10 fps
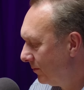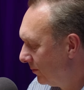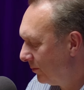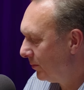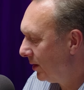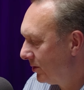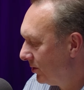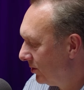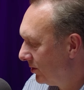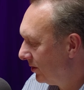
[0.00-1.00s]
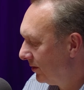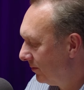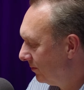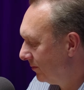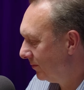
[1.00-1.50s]
much
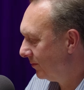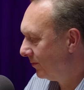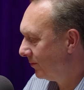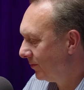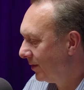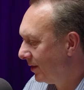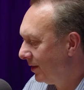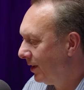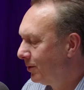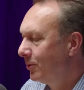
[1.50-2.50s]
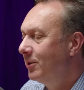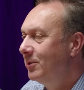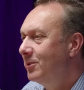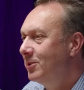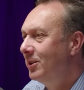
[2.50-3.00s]

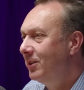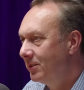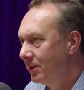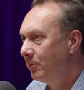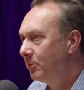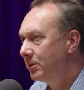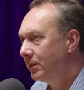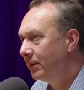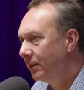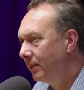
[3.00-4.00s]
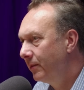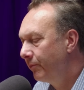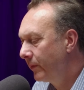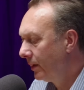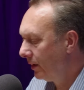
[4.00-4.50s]
heterogeneous, I would say. Mm-hmm. Yeah?
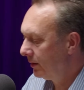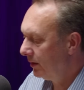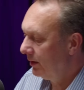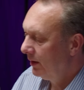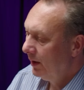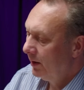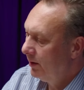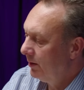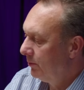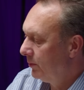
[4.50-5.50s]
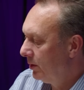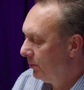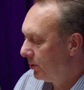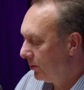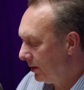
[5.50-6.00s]
And
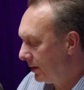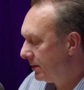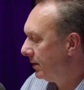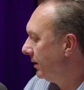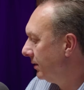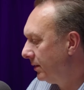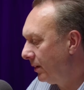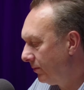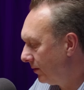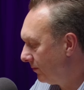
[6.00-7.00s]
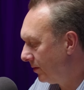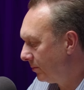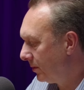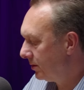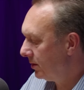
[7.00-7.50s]
the products differ very
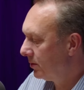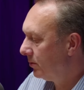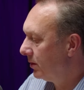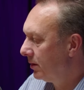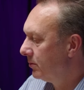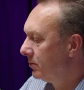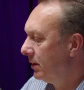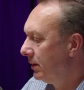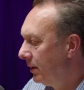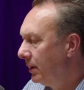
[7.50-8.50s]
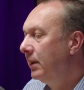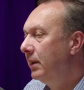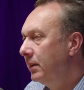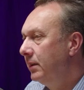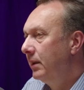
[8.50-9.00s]
much according to their
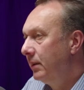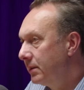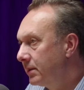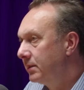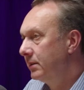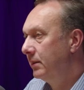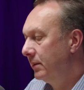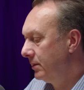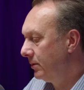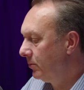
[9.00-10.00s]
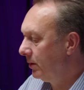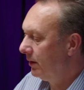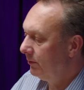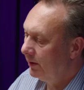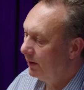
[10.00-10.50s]
risks. Yeah? So we
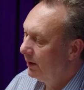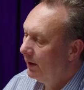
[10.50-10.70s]
have a